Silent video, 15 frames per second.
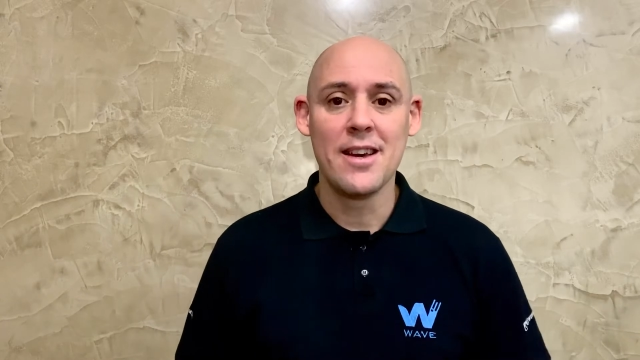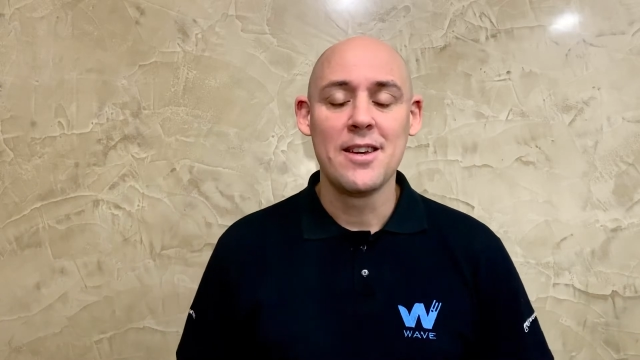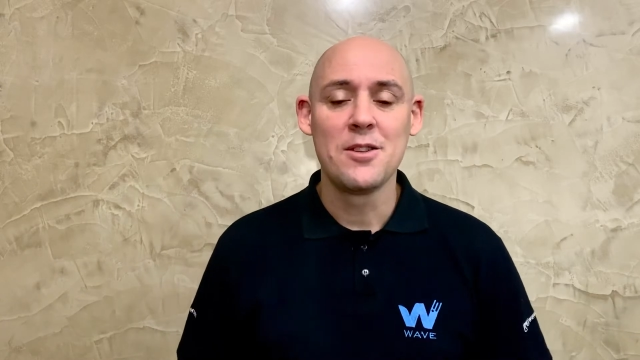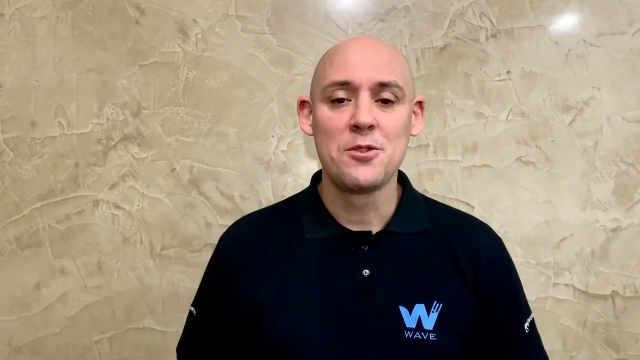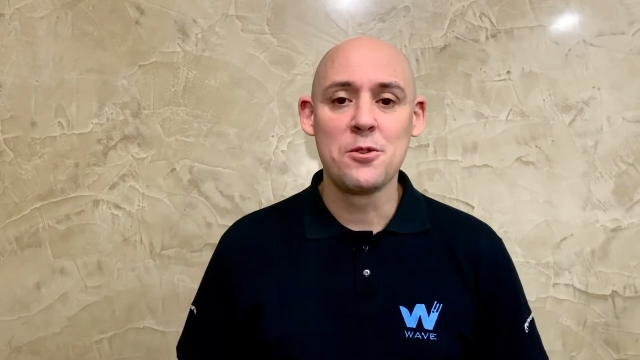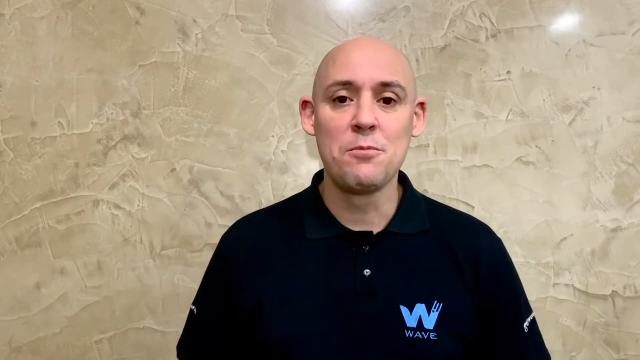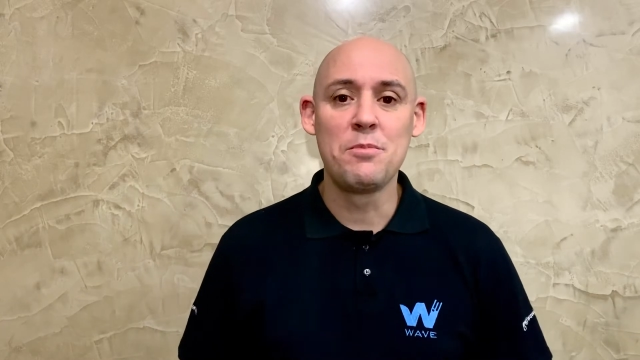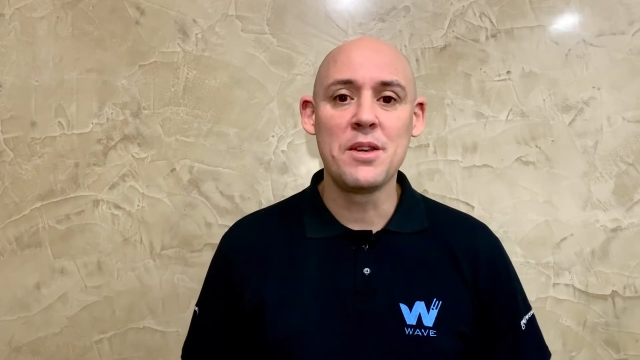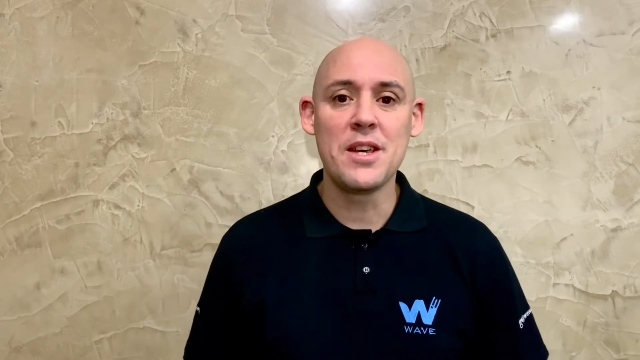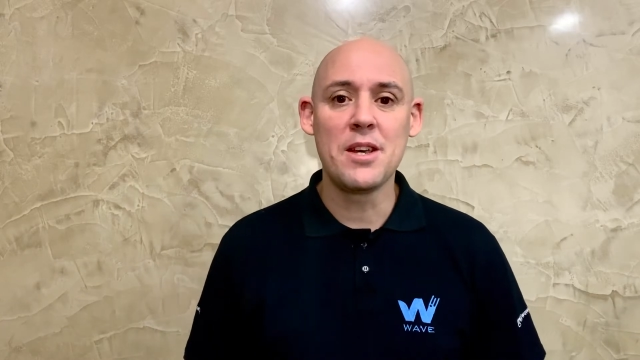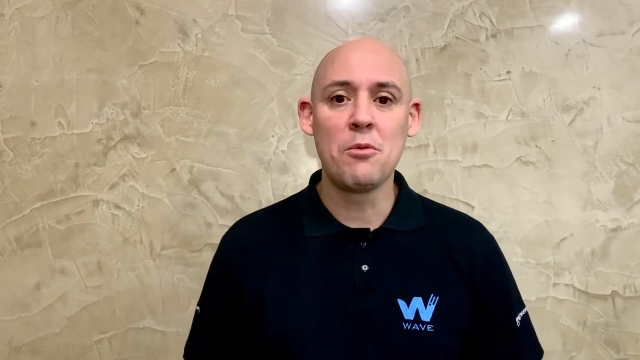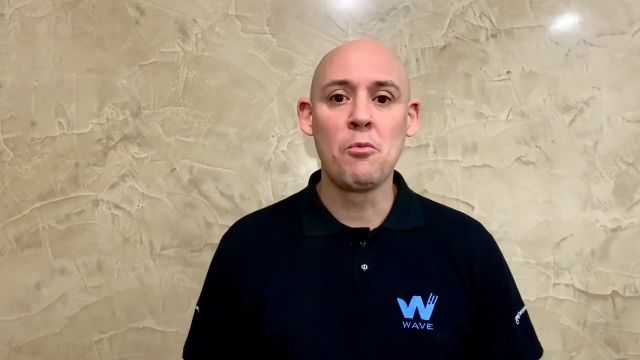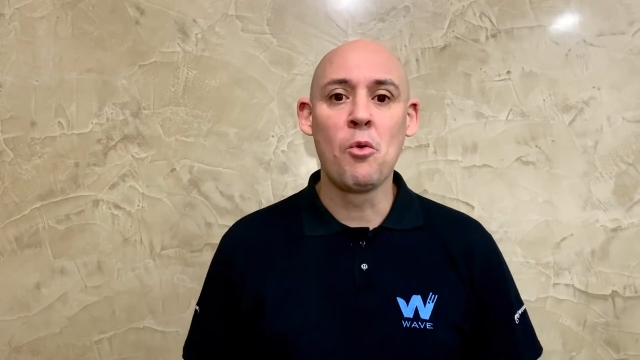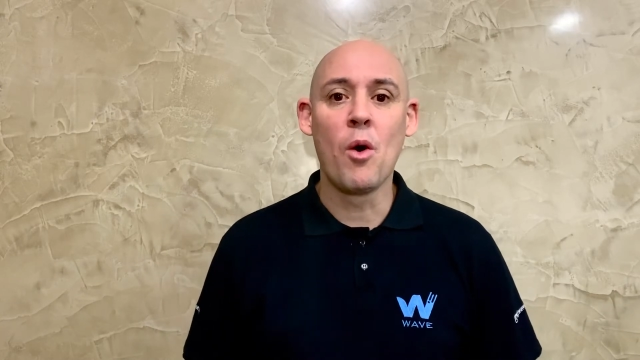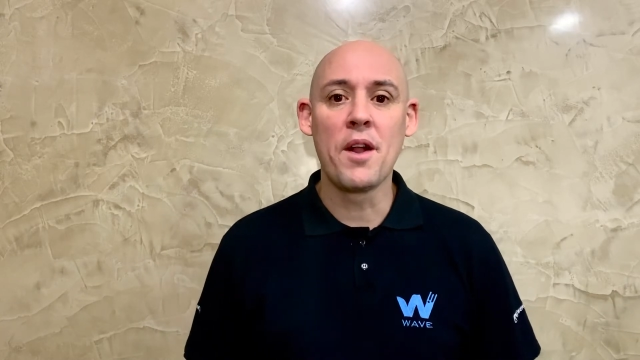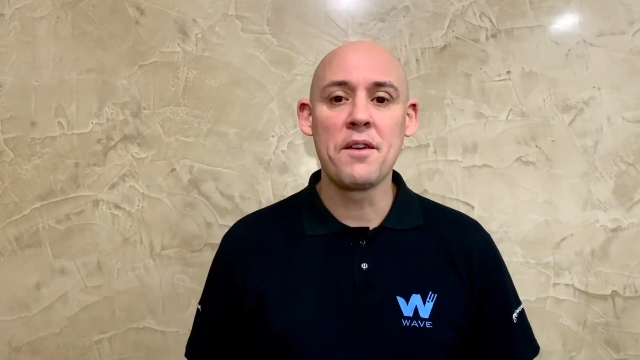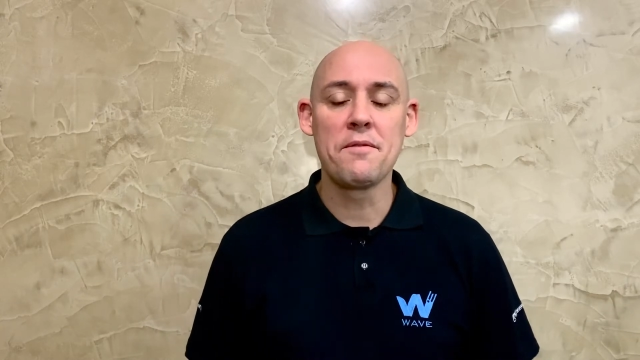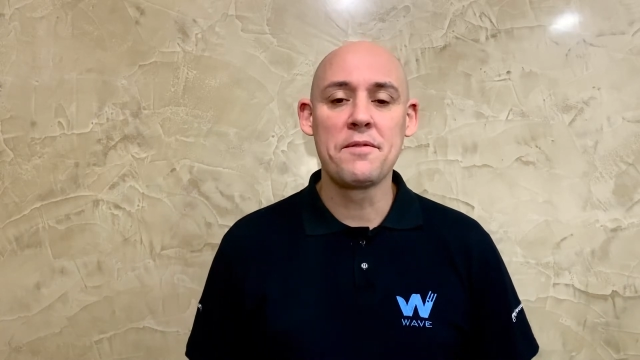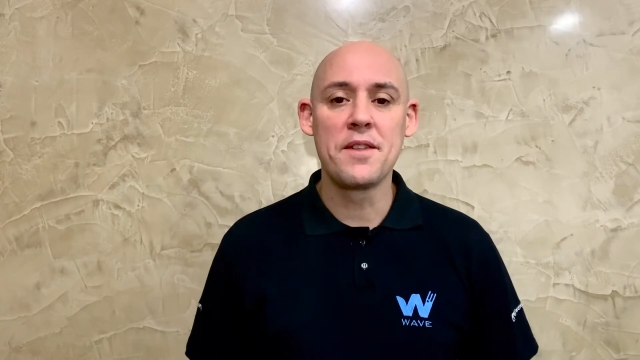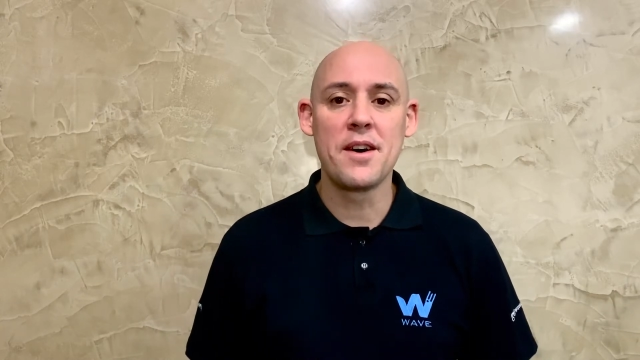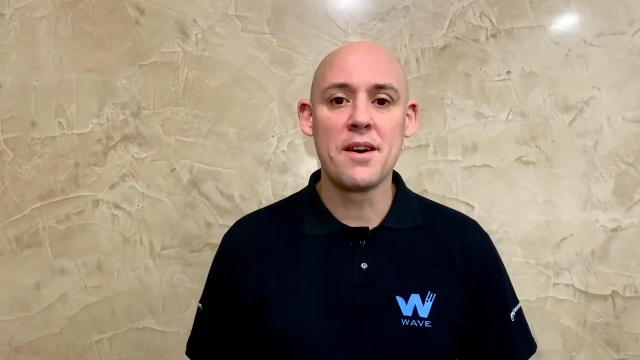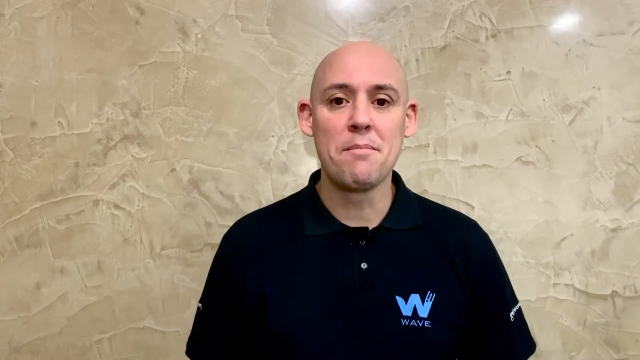to be one of
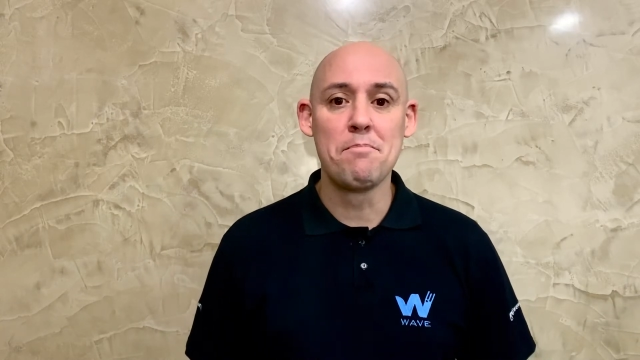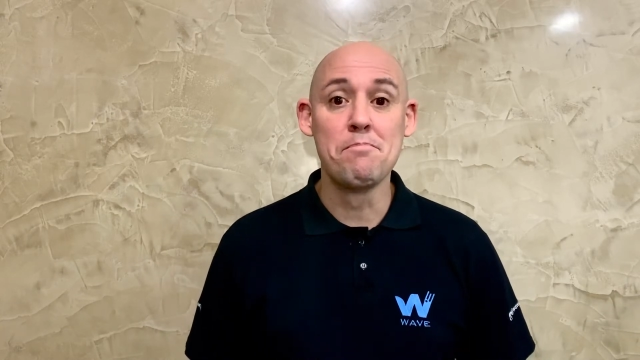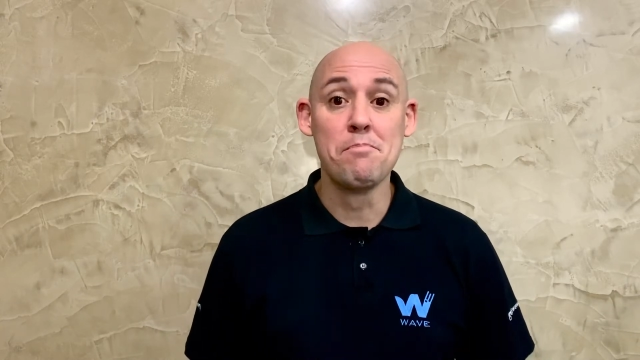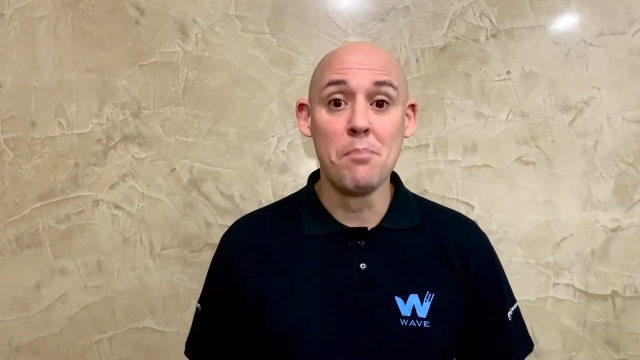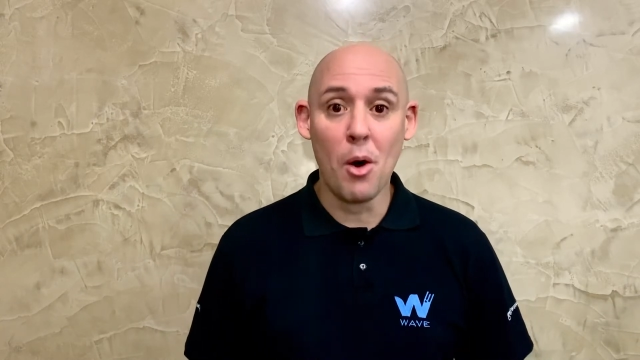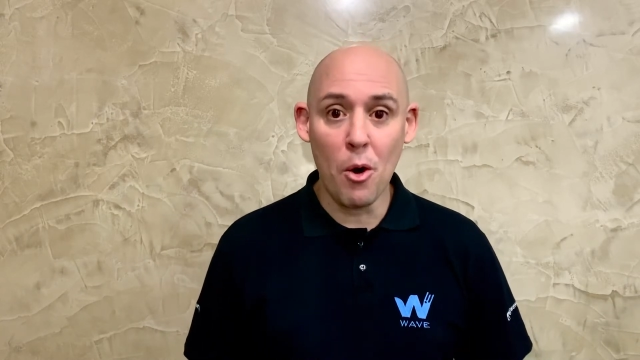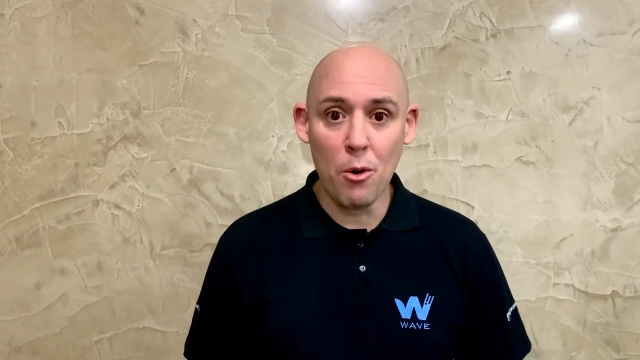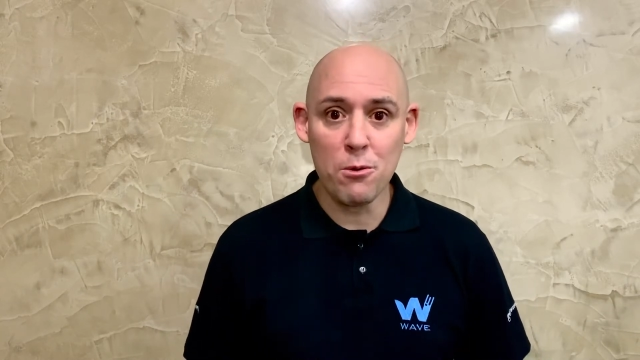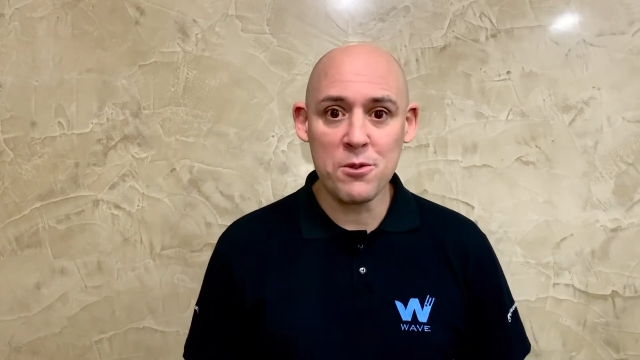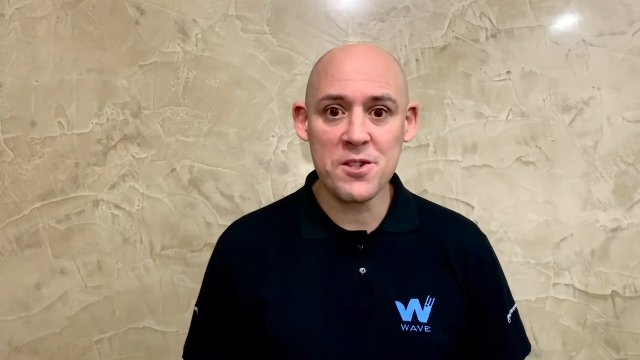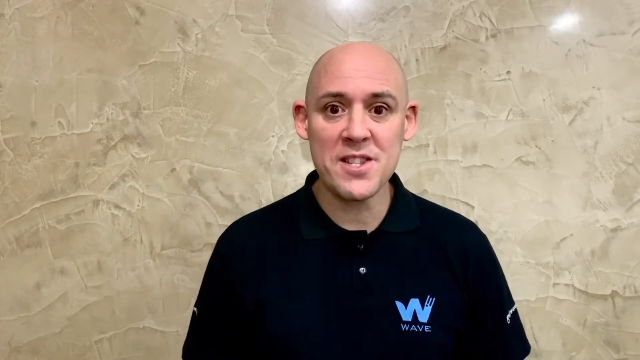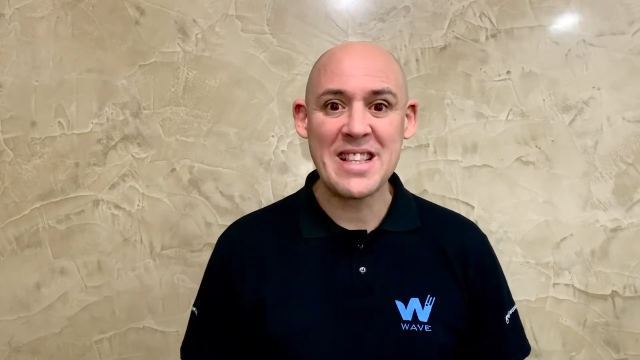the most